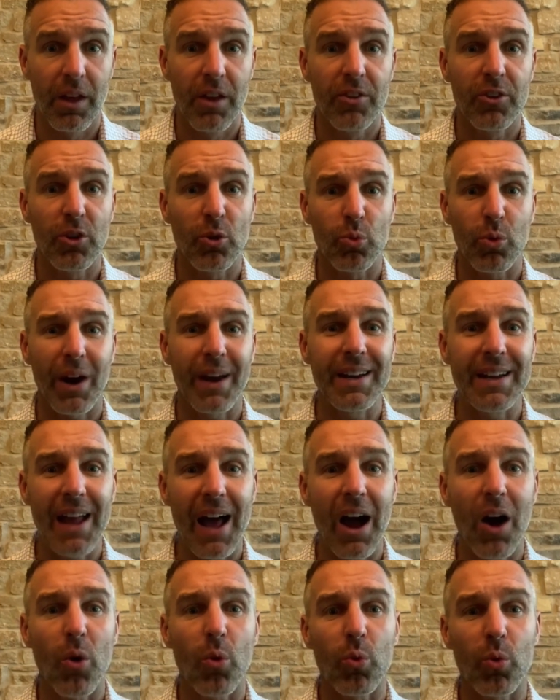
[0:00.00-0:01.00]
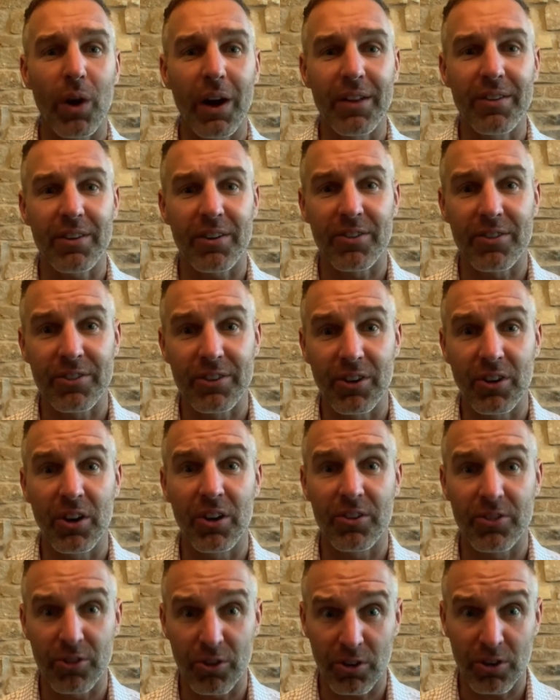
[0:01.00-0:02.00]
So right now, rates are still
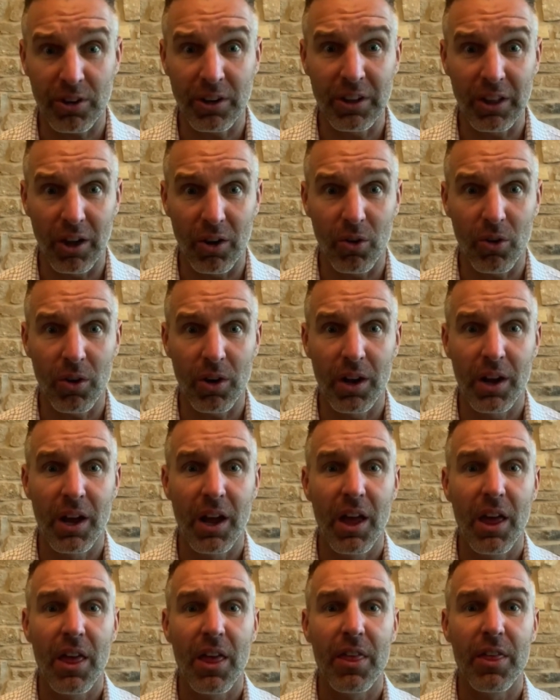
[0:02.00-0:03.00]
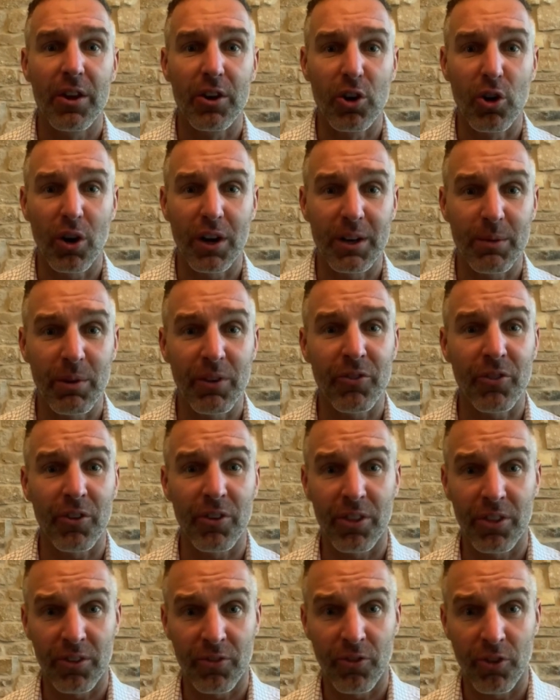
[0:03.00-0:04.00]
historically low. They're going to be
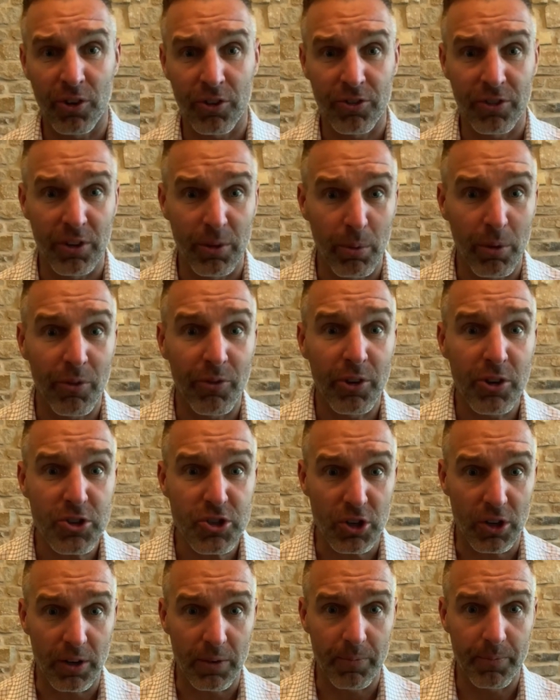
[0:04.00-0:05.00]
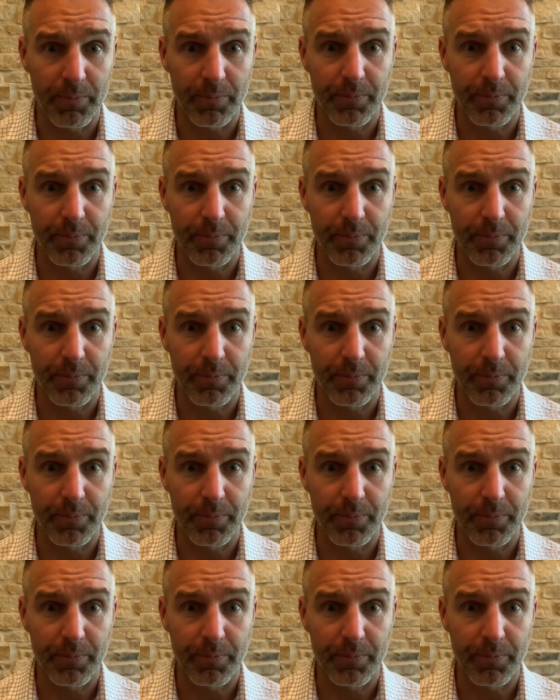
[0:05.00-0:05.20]
for the foreseeable future.